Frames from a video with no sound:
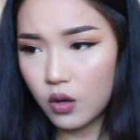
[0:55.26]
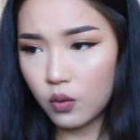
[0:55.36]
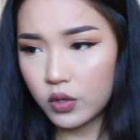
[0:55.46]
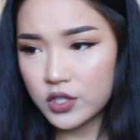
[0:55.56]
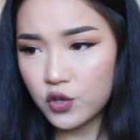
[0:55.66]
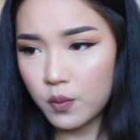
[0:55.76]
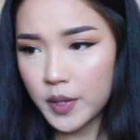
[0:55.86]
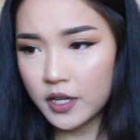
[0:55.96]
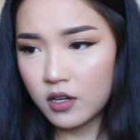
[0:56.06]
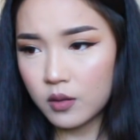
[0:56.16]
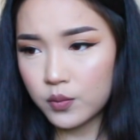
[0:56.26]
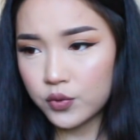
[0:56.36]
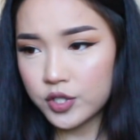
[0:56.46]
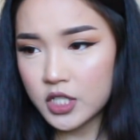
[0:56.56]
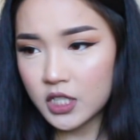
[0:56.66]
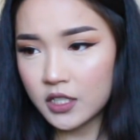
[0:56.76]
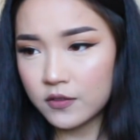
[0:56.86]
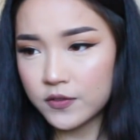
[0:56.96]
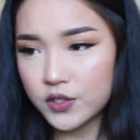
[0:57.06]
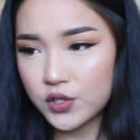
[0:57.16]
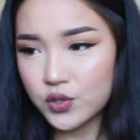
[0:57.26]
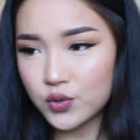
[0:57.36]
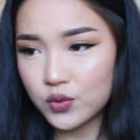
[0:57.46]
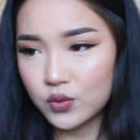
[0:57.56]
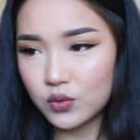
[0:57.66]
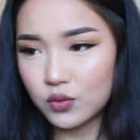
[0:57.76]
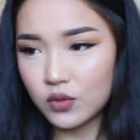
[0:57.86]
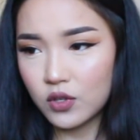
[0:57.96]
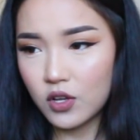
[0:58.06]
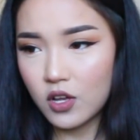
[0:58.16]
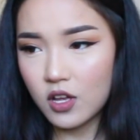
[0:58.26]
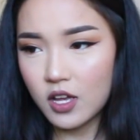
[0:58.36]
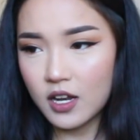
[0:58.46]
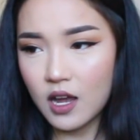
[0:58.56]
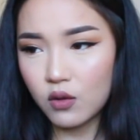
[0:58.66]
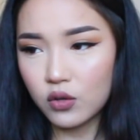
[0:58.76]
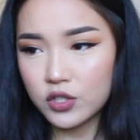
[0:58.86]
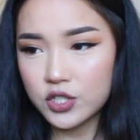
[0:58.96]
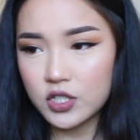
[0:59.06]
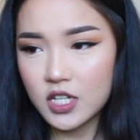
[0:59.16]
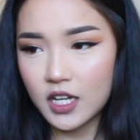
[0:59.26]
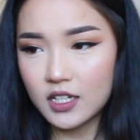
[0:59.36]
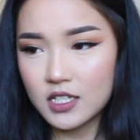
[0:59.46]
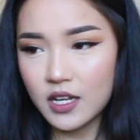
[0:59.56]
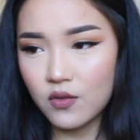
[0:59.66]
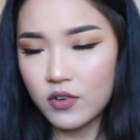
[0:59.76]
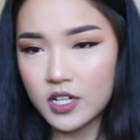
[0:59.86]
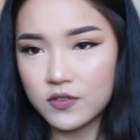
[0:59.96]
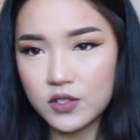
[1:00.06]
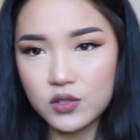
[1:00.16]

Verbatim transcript: what is your makeup routine for school and how long do you take to get ready for